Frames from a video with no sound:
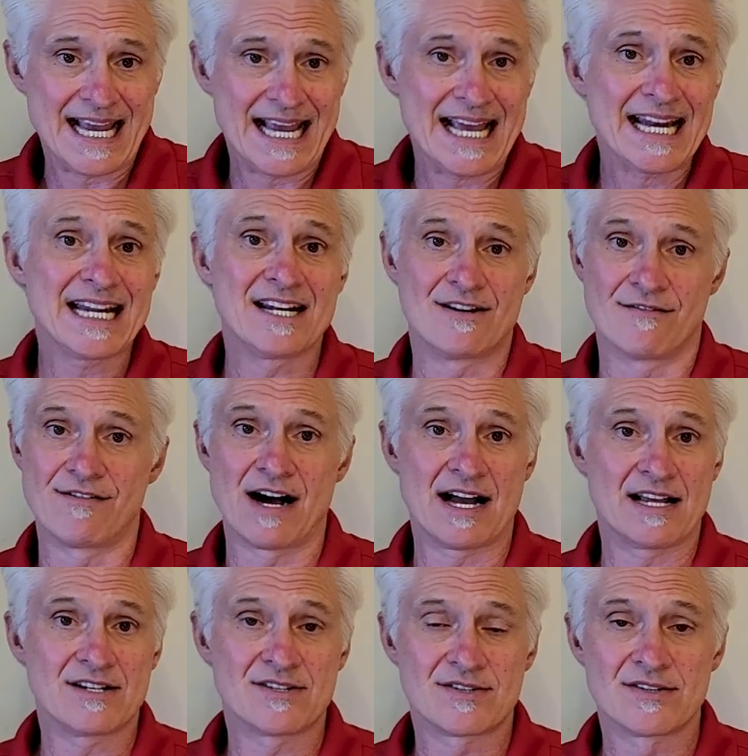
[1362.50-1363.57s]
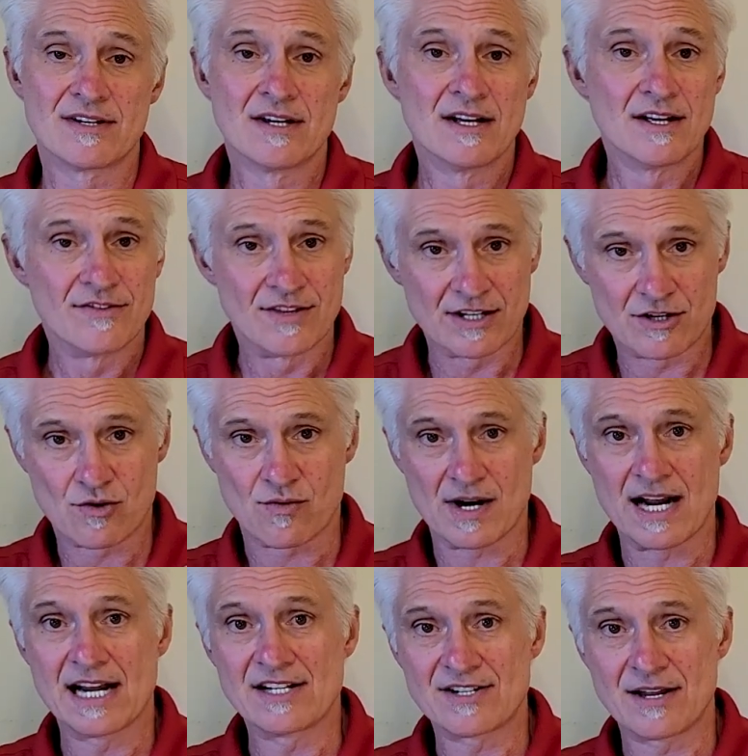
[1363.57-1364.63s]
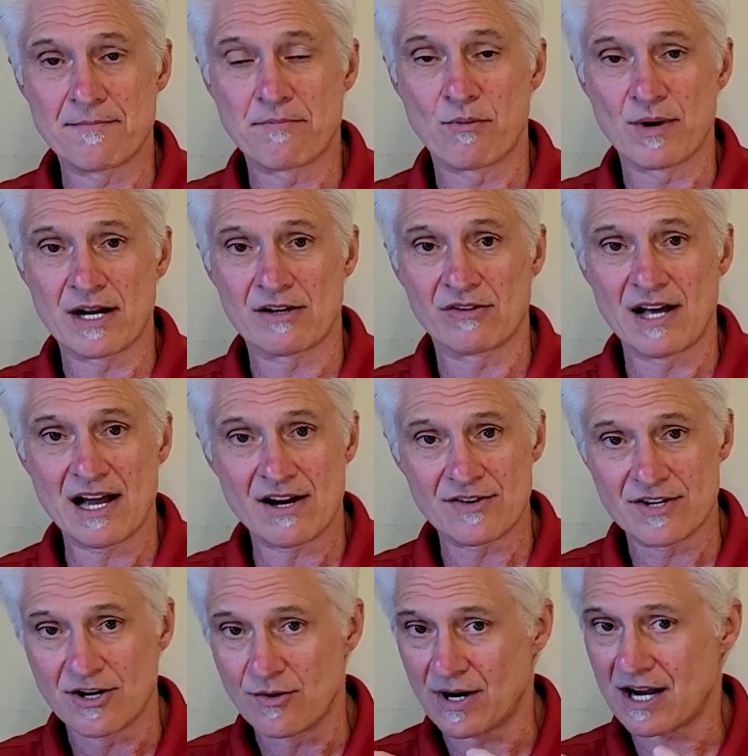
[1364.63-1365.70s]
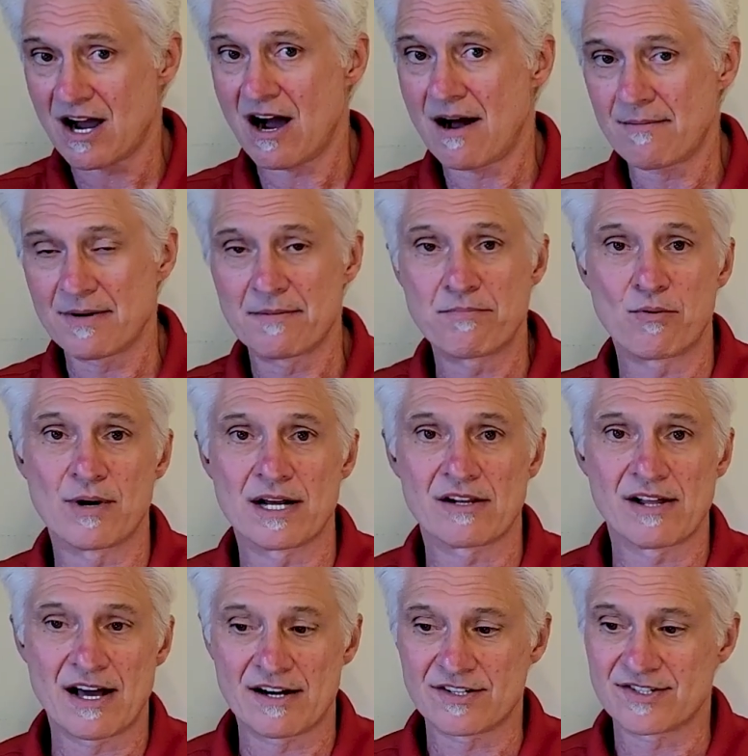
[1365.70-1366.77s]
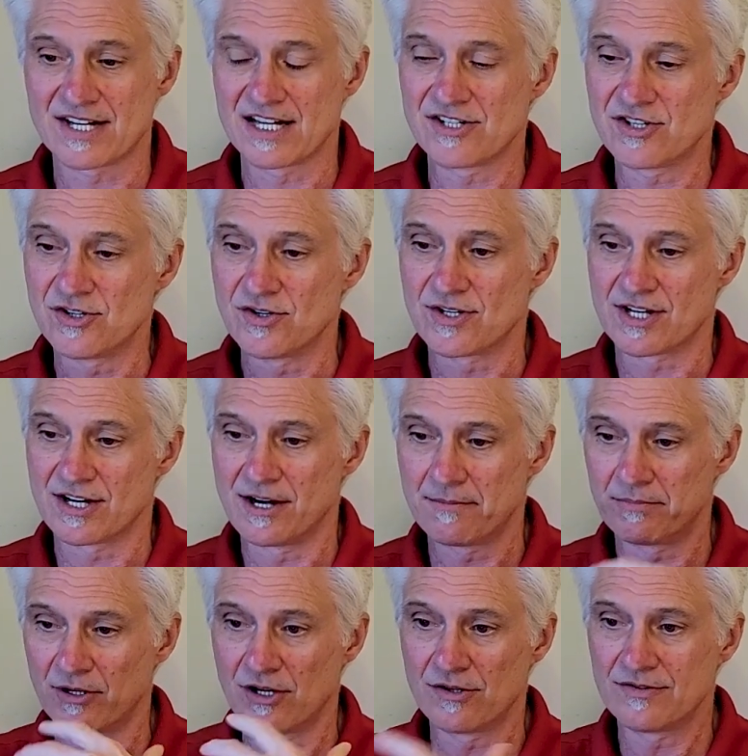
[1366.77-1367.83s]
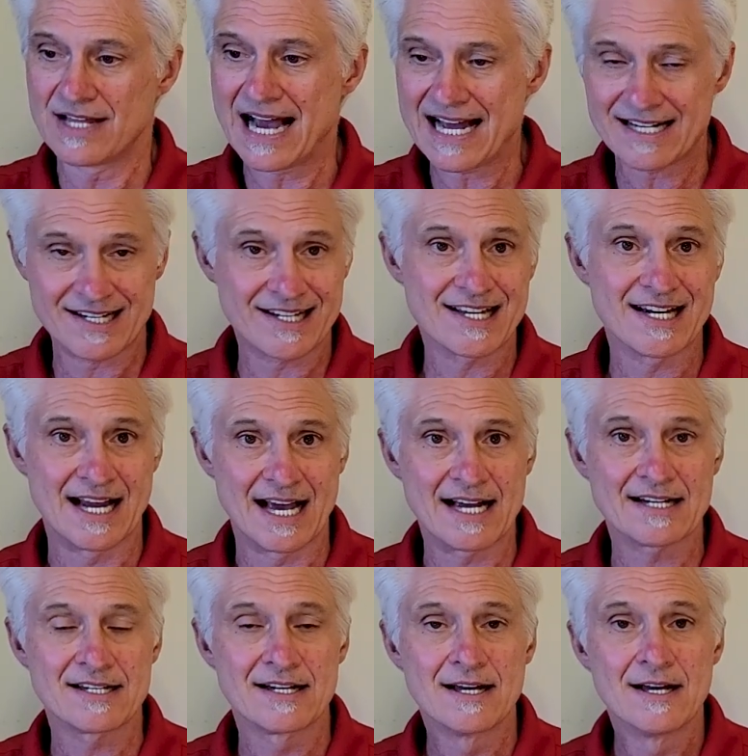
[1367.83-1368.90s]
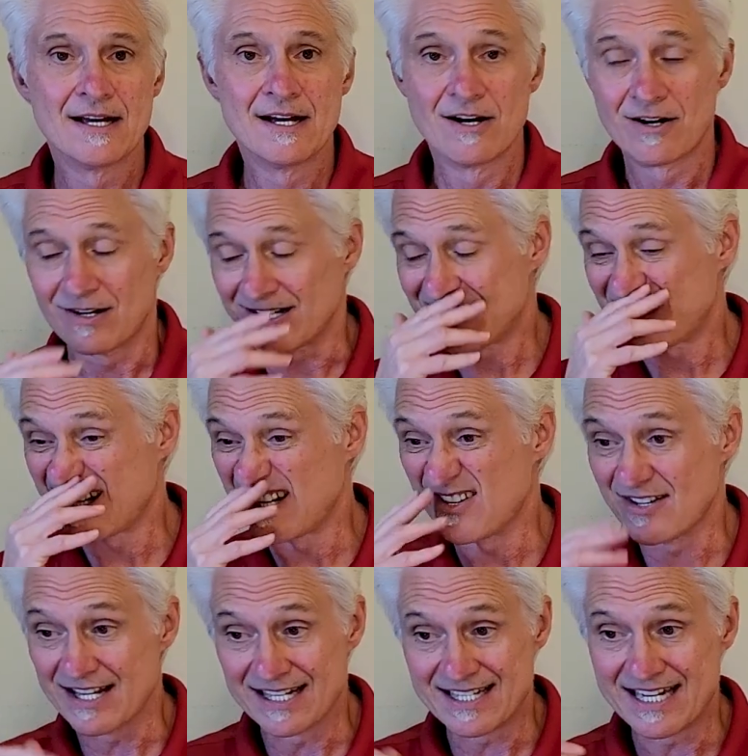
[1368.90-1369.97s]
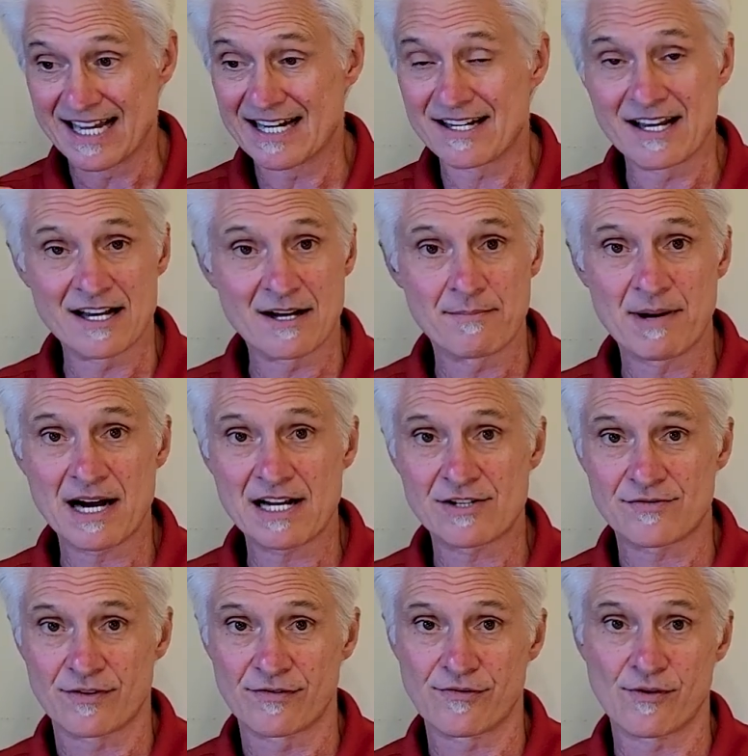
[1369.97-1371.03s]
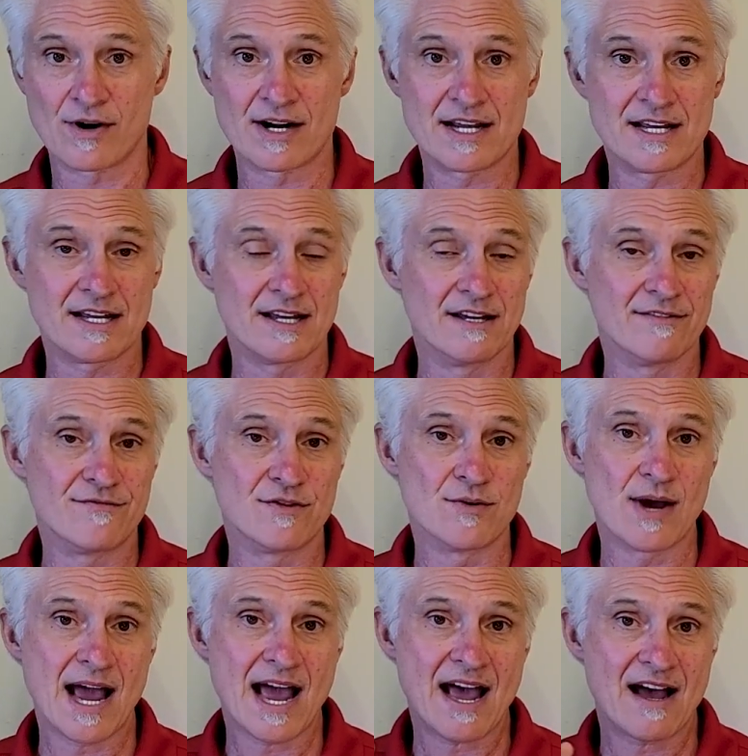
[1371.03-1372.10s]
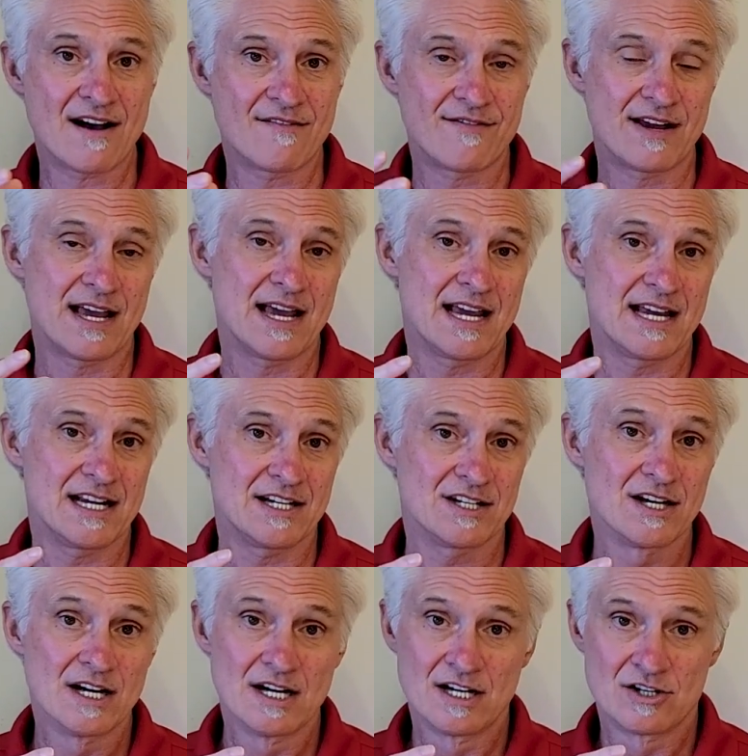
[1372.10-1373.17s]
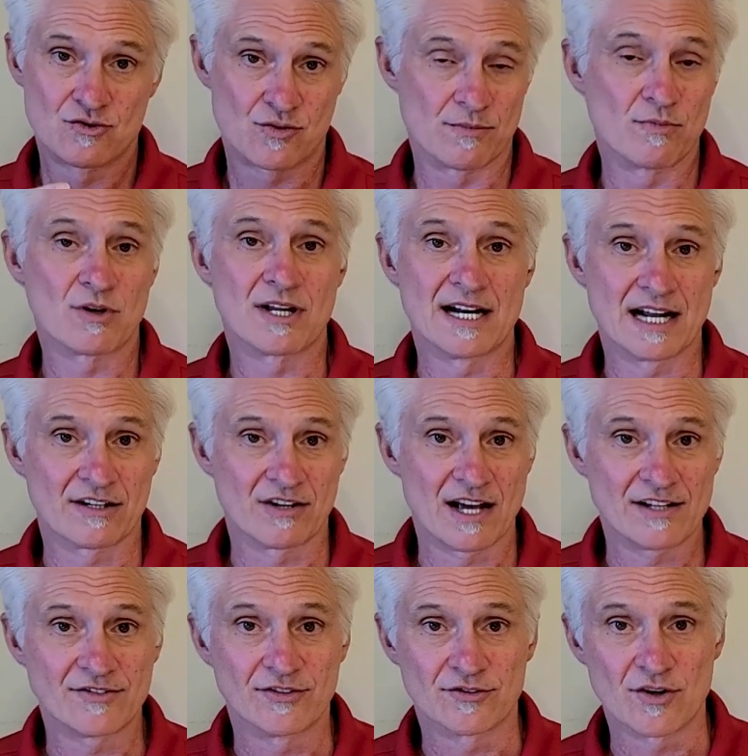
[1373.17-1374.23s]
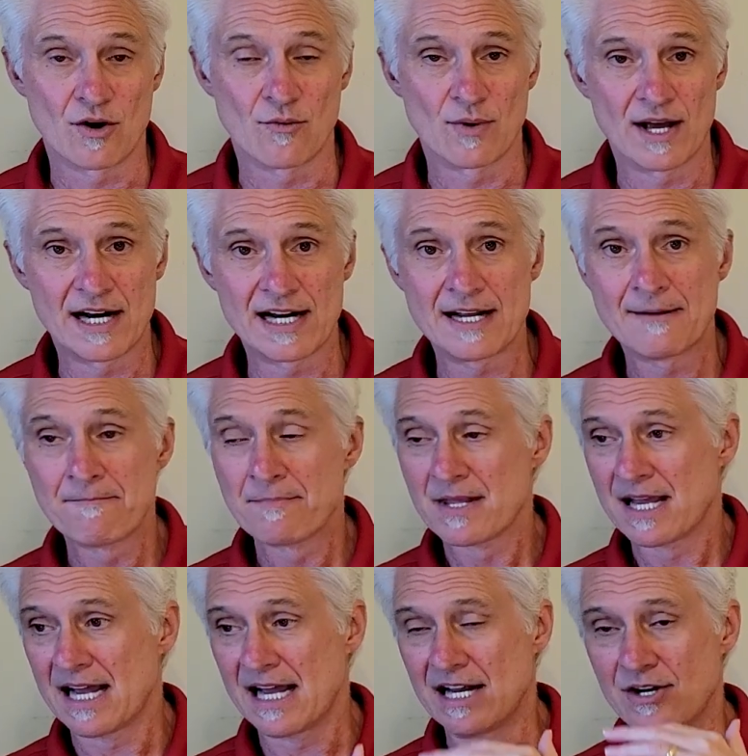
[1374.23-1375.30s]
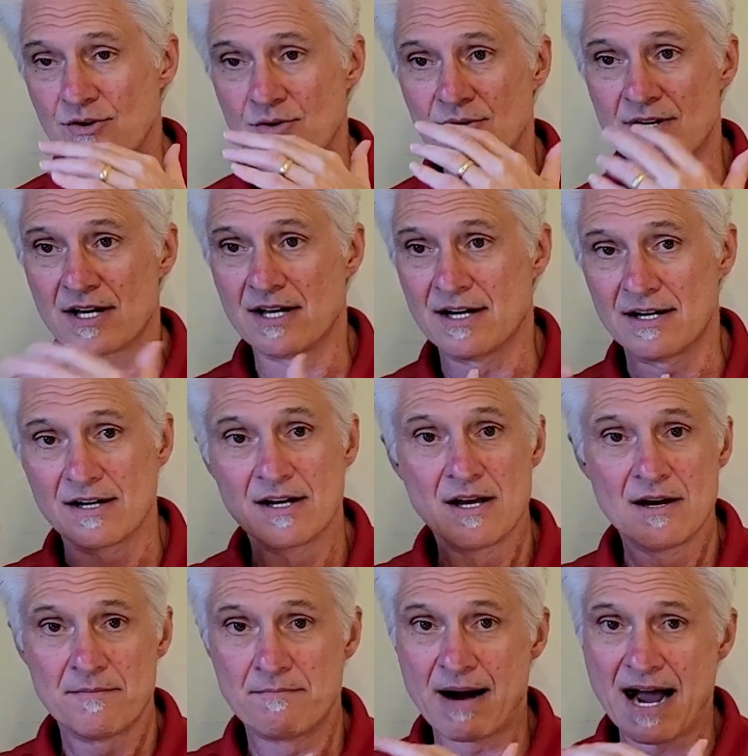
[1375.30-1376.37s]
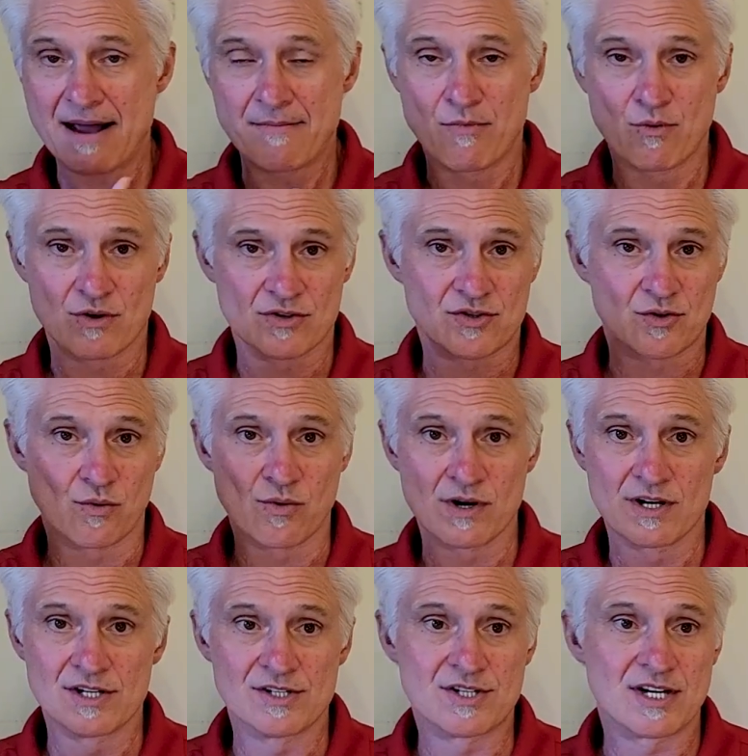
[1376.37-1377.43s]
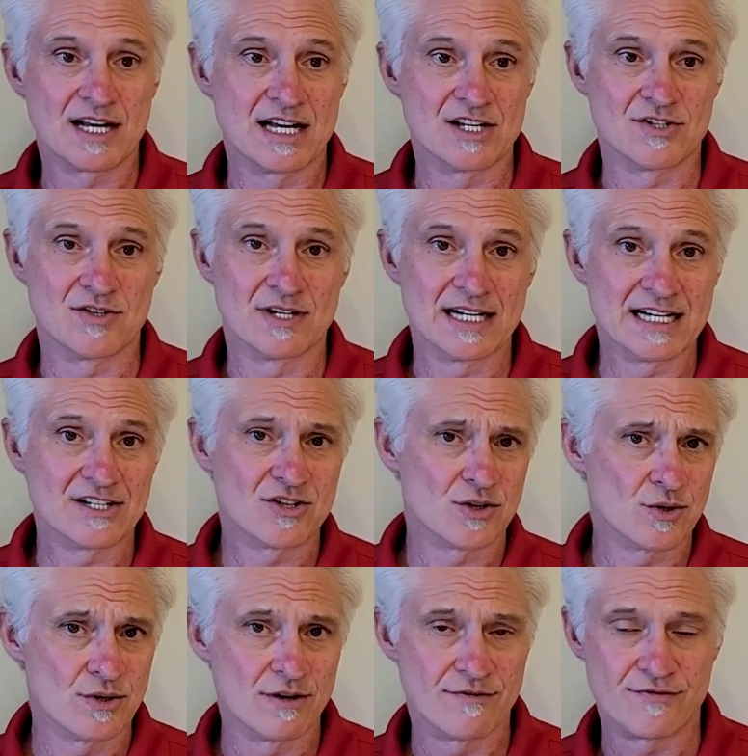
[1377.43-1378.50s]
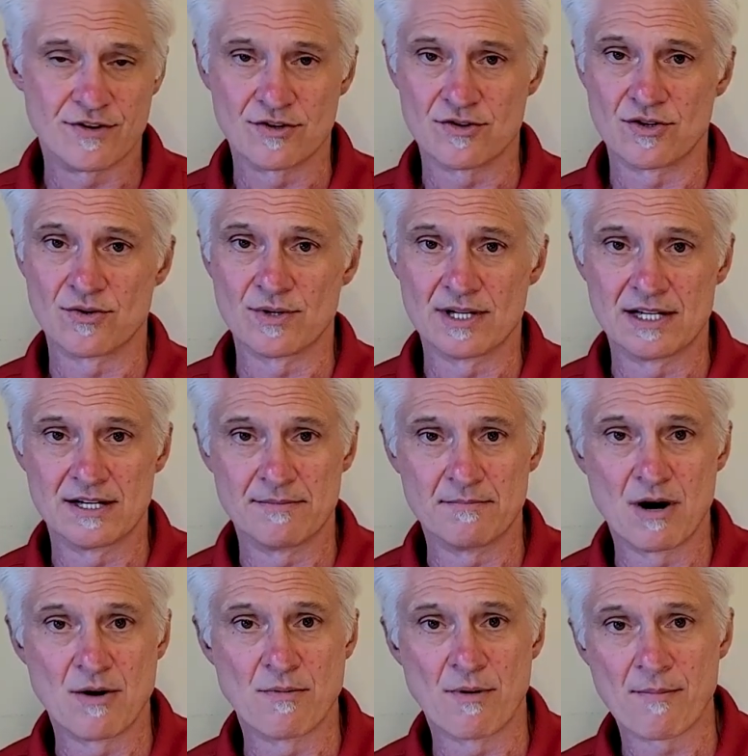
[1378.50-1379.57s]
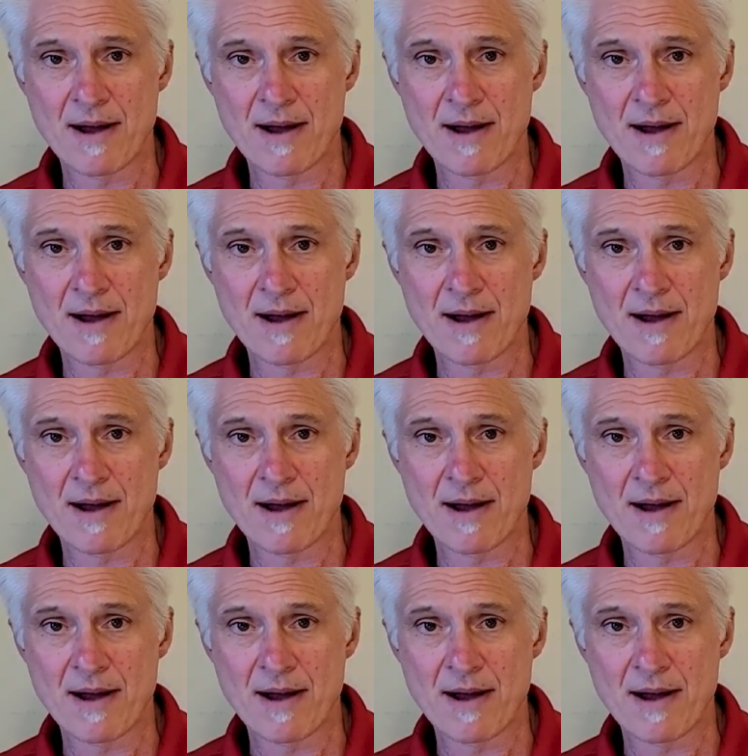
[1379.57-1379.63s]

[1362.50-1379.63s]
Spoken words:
any device that creates a point cloud, you know, a common point cloud extension. You can upload that to Connect. Like I said, you get 10 gigabytes for free if you have a Trimble Connect license already, and you can buy more storage as you need to if you're doing mobile